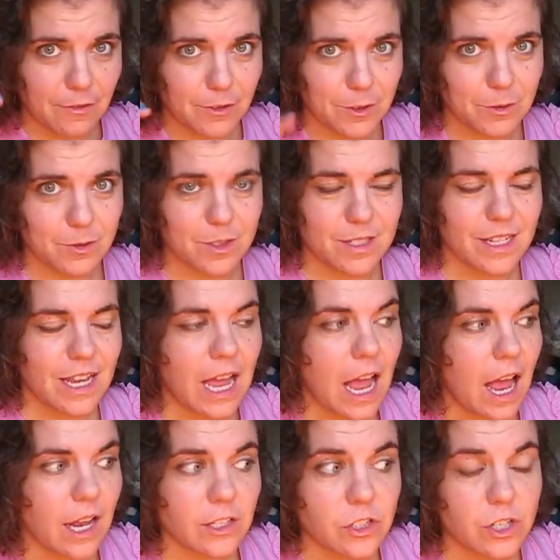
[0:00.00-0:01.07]
foods.
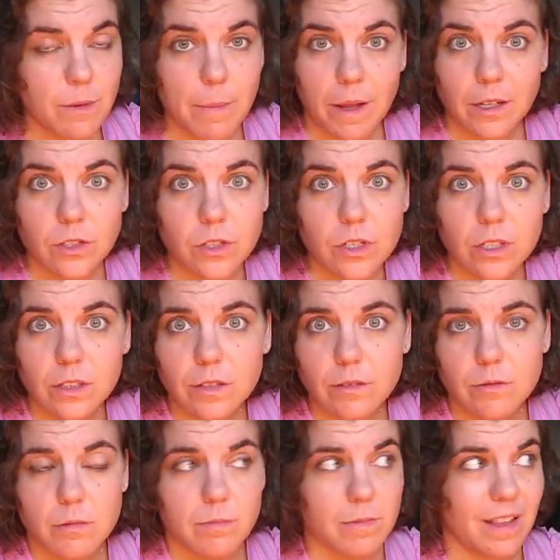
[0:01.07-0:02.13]
And she managed to
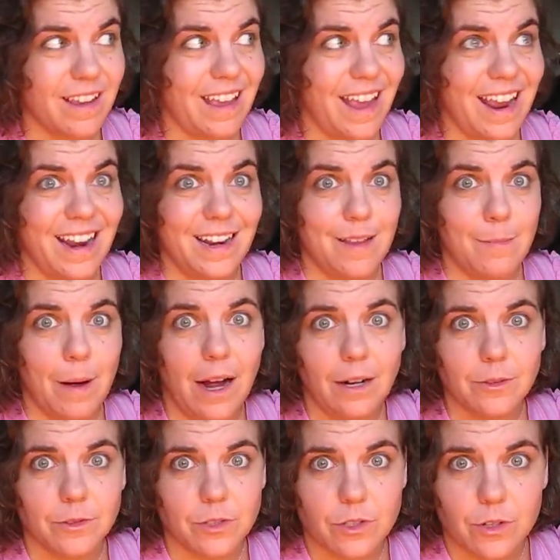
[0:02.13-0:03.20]
lose like 80
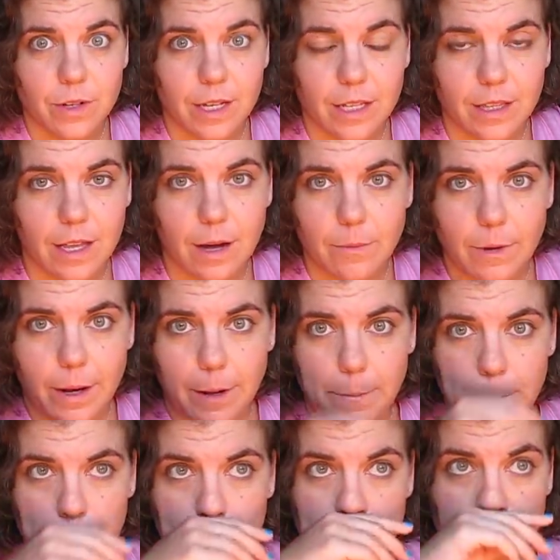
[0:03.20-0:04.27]
pounds doing it that way.
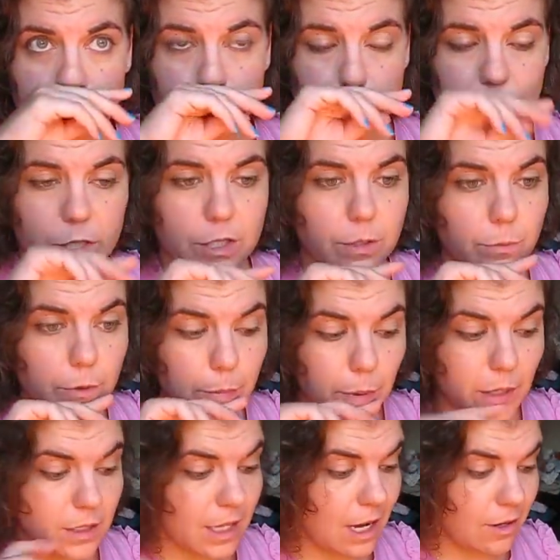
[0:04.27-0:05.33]
She would
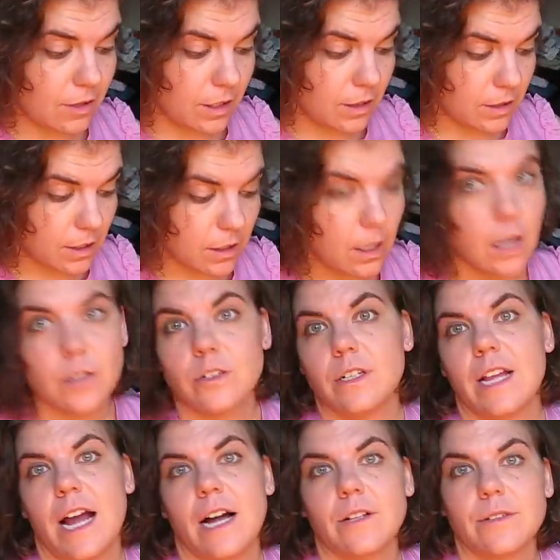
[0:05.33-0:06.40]
pull out a little
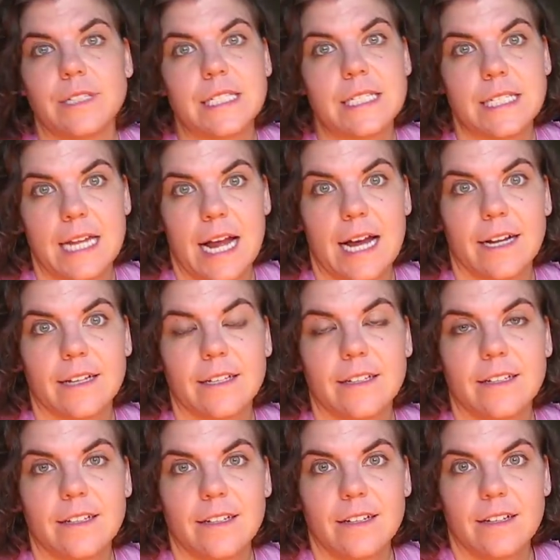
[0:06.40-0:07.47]
100-calorie snack,
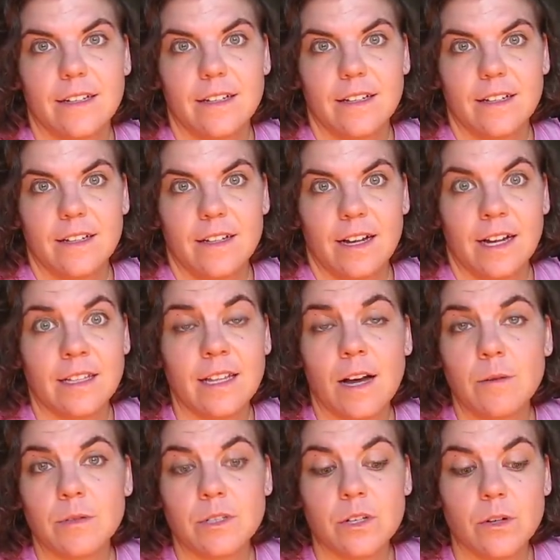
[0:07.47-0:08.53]
and that
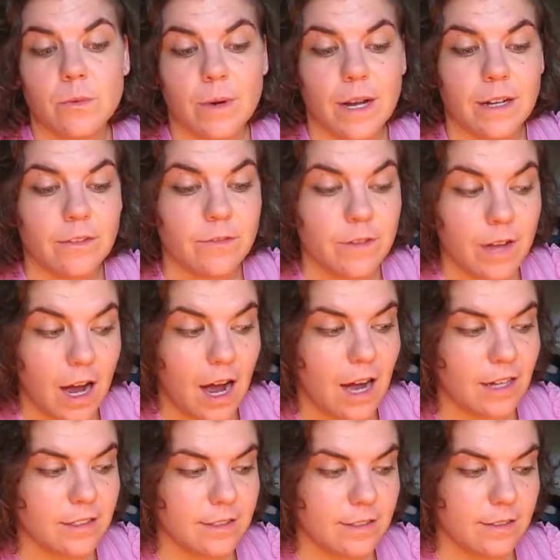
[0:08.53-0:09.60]
was her way of
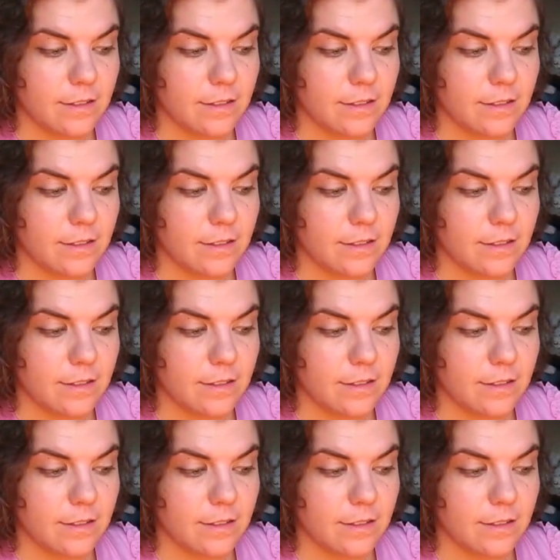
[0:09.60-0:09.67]
not